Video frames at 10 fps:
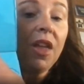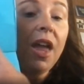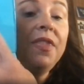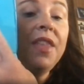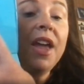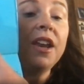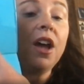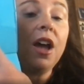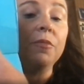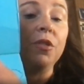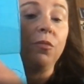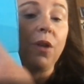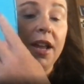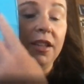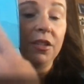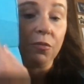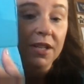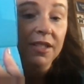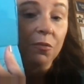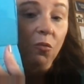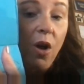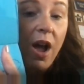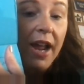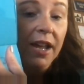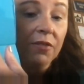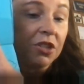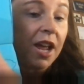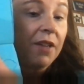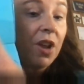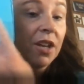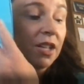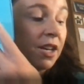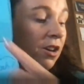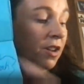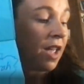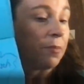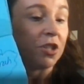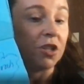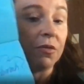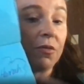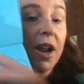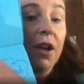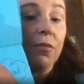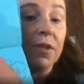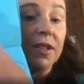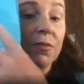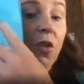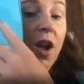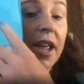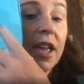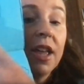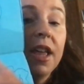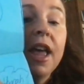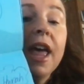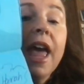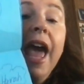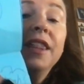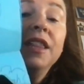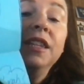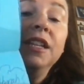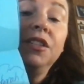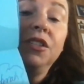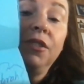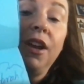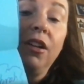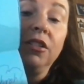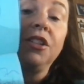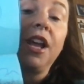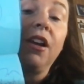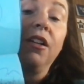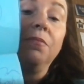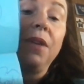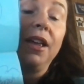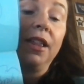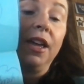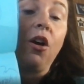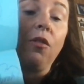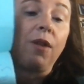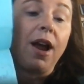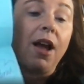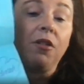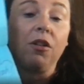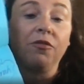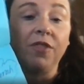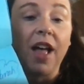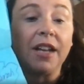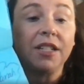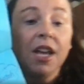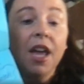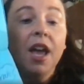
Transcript: And then you'll write the reason why, which I have not done here yet, but you would write a reason why. And then these two characters, Aaron and Bailey, are round, are flat.